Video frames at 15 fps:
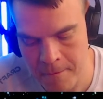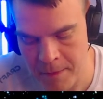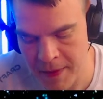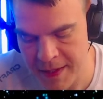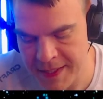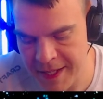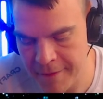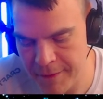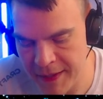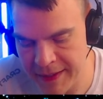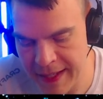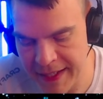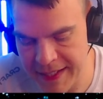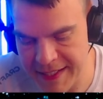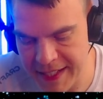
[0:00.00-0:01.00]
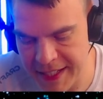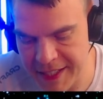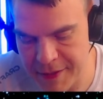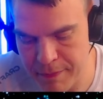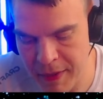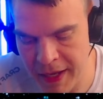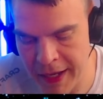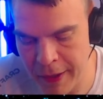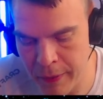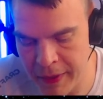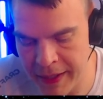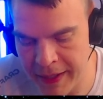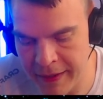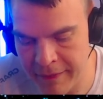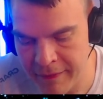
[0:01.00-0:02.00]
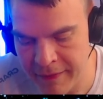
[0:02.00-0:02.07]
Something that is inspiring,